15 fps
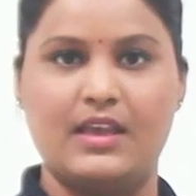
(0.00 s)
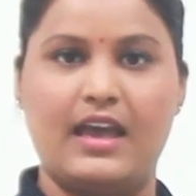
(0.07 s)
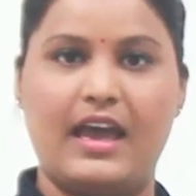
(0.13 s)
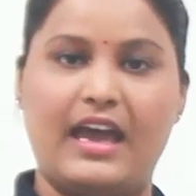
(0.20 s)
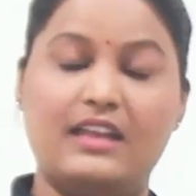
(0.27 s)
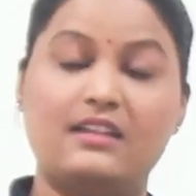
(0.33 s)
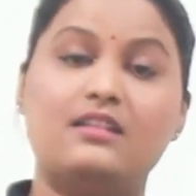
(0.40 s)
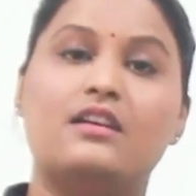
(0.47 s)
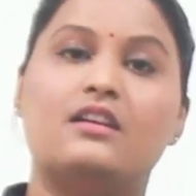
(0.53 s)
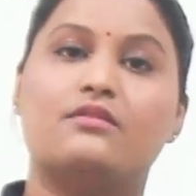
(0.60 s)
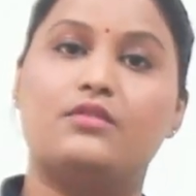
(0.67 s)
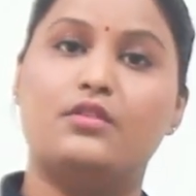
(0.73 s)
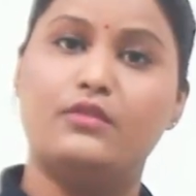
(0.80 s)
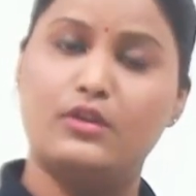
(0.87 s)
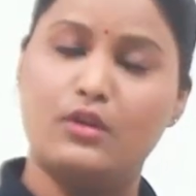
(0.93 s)
and
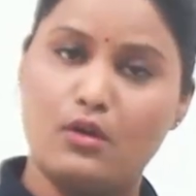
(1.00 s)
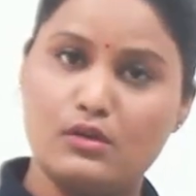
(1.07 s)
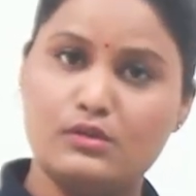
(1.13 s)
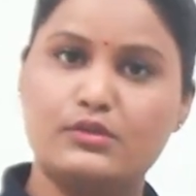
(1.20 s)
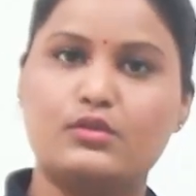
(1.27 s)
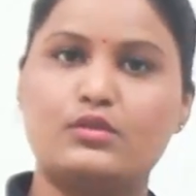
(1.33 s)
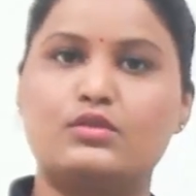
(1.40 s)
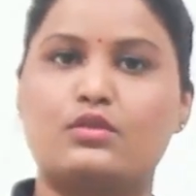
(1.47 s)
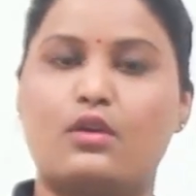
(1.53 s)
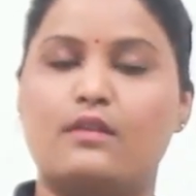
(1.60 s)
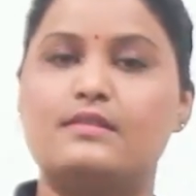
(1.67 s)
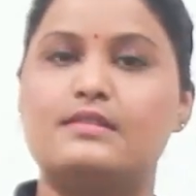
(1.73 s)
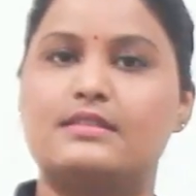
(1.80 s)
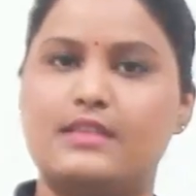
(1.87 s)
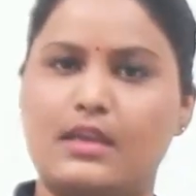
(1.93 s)
we will also
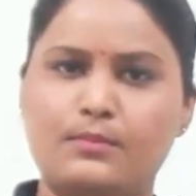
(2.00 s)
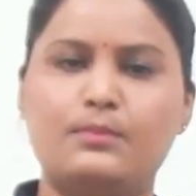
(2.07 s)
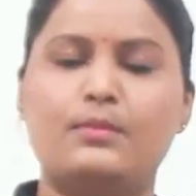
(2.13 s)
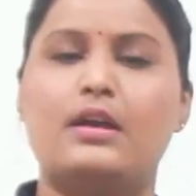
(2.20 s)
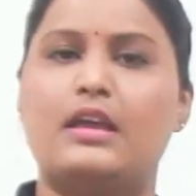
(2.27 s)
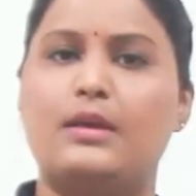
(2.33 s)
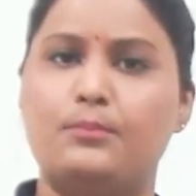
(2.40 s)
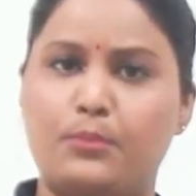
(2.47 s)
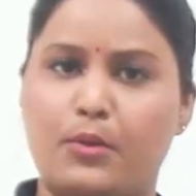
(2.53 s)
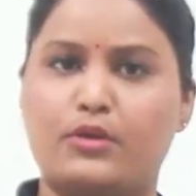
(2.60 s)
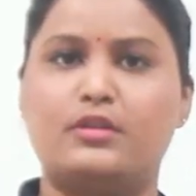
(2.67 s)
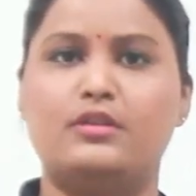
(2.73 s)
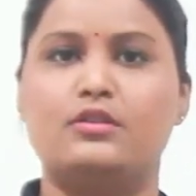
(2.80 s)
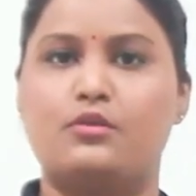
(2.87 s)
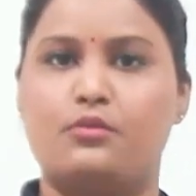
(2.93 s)
solve some
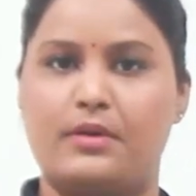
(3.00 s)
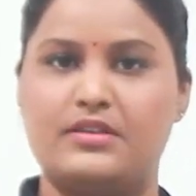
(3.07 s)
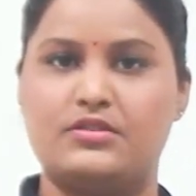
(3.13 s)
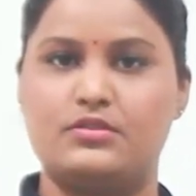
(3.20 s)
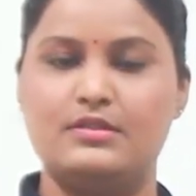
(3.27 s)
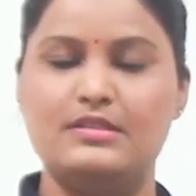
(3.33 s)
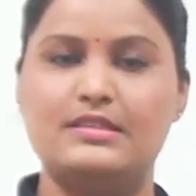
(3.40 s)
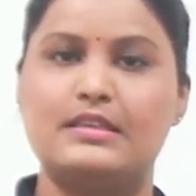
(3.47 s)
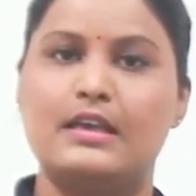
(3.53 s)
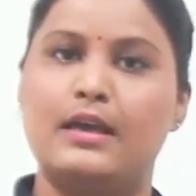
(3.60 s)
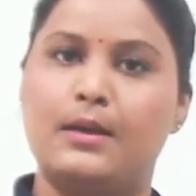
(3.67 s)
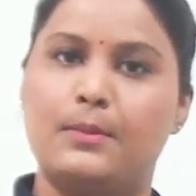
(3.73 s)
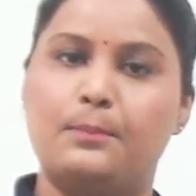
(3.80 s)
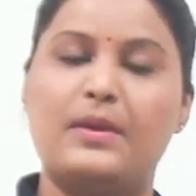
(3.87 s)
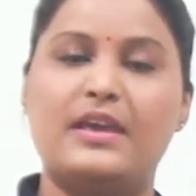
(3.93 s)
important questions
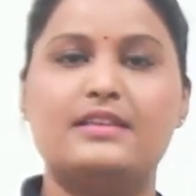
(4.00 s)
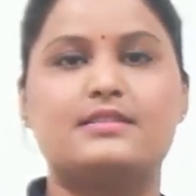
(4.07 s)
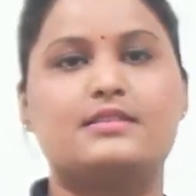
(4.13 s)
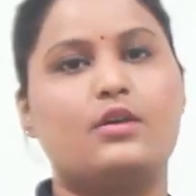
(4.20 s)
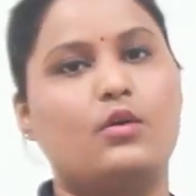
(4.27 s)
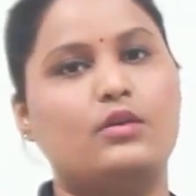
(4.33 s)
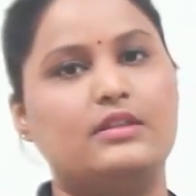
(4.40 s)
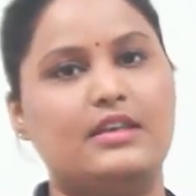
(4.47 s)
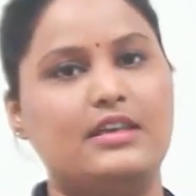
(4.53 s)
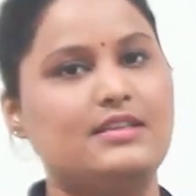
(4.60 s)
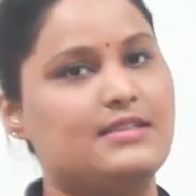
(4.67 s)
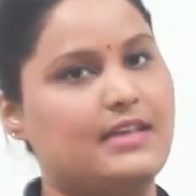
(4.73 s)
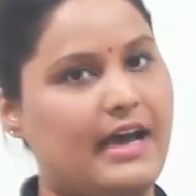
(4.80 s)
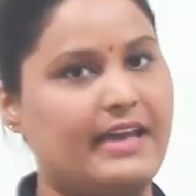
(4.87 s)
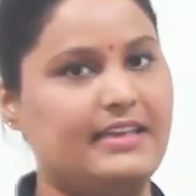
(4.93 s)
based on these
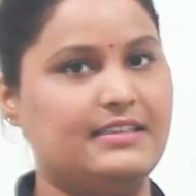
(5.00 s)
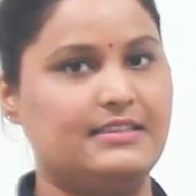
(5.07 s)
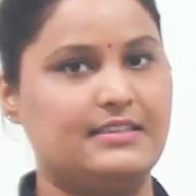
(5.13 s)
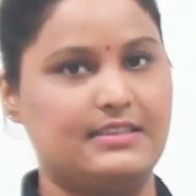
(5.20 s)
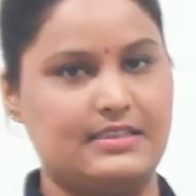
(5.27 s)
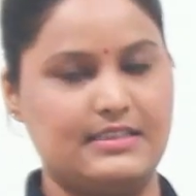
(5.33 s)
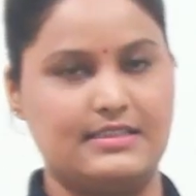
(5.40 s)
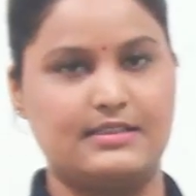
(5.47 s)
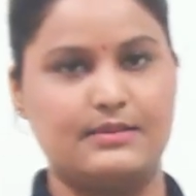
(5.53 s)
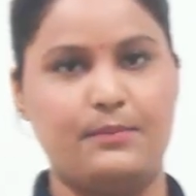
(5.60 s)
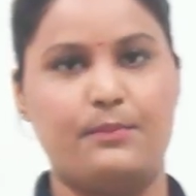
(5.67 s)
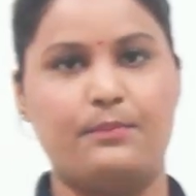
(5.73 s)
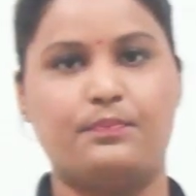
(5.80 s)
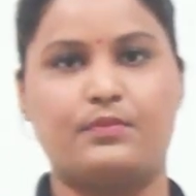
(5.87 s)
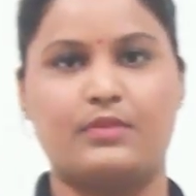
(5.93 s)
identities.
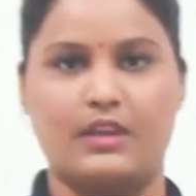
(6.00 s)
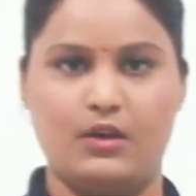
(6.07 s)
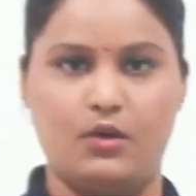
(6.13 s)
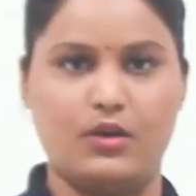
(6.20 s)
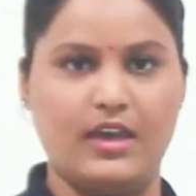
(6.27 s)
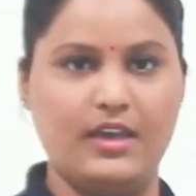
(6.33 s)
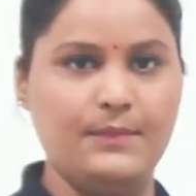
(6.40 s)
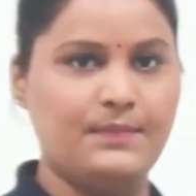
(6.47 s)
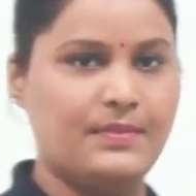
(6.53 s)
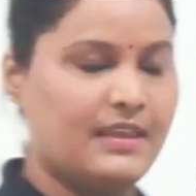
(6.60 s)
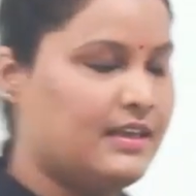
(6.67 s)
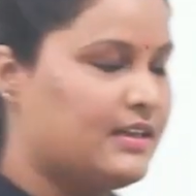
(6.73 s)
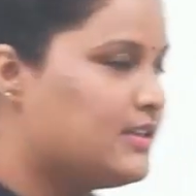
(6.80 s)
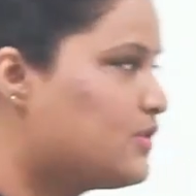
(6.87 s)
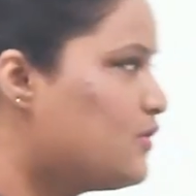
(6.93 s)
Okay,
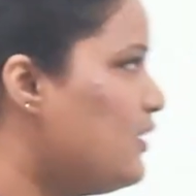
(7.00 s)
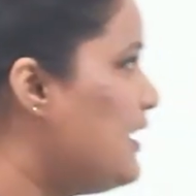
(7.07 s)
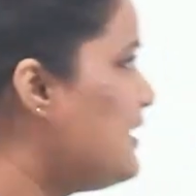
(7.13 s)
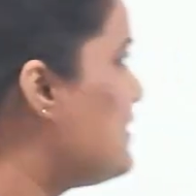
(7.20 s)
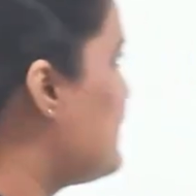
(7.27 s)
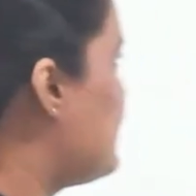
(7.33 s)
so let's